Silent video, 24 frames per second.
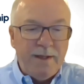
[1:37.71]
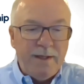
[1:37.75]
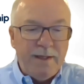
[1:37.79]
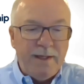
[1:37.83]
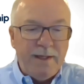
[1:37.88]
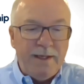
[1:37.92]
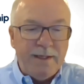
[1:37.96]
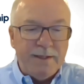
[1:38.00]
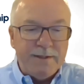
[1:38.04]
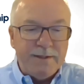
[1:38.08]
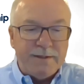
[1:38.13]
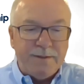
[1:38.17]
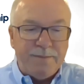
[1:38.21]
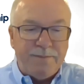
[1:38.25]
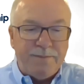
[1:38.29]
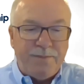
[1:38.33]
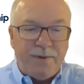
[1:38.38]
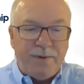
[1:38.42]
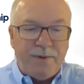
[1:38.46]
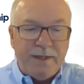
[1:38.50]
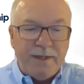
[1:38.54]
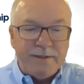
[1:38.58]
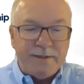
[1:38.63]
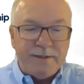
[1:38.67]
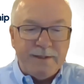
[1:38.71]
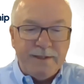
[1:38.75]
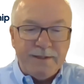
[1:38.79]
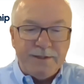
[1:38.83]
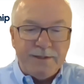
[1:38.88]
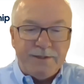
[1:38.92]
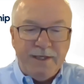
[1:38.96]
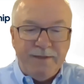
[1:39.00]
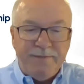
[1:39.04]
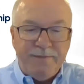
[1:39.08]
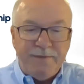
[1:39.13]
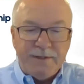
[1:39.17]
He is the President and
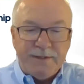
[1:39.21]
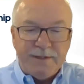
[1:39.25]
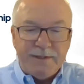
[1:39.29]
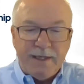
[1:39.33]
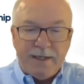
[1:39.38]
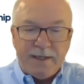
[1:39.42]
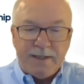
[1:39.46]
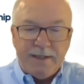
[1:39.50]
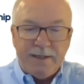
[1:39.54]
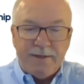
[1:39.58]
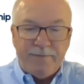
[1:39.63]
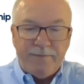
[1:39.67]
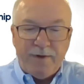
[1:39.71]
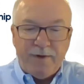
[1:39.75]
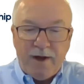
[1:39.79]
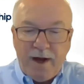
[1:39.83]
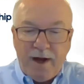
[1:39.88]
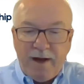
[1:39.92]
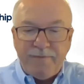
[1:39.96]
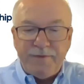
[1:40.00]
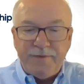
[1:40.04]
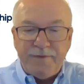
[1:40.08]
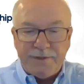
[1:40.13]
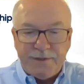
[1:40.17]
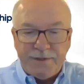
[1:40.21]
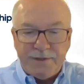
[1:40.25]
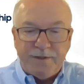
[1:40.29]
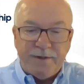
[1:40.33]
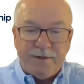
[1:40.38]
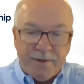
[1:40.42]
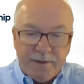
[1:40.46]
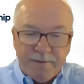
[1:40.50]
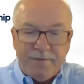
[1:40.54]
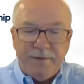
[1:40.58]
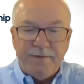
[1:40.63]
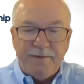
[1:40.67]
Chief Executive Officer
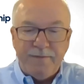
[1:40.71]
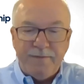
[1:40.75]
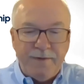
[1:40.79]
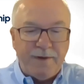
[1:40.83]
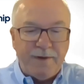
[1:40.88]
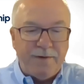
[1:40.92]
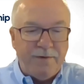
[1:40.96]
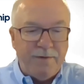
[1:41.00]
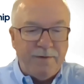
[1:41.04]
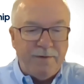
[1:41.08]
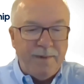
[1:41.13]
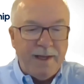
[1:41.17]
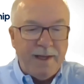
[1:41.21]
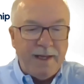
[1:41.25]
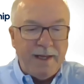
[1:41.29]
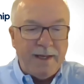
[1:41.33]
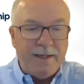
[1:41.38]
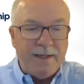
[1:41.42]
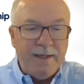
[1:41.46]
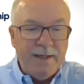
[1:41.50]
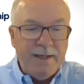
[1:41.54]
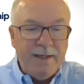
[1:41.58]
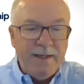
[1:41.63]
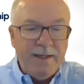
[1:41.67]
of the Federal Bank.